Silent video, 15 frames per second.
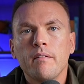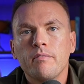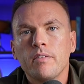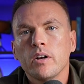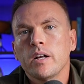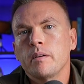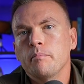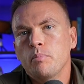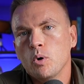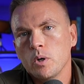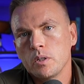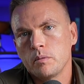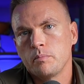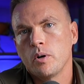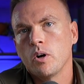a very
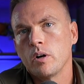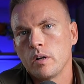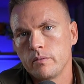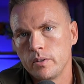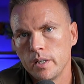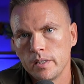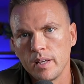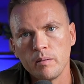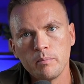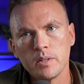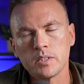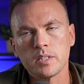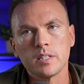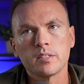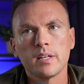important part of online
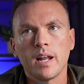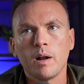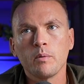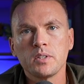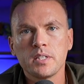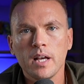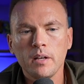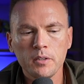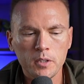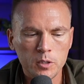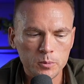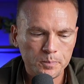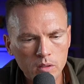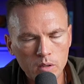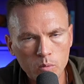business. And I will tell
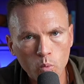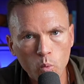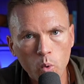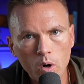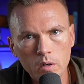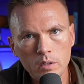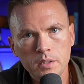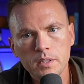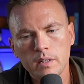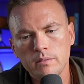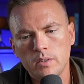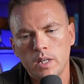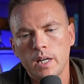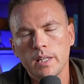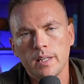you, the world
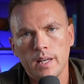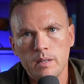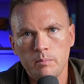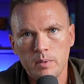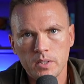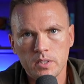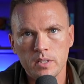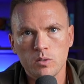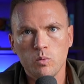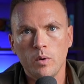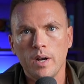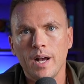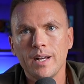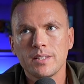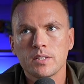of online business
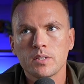when I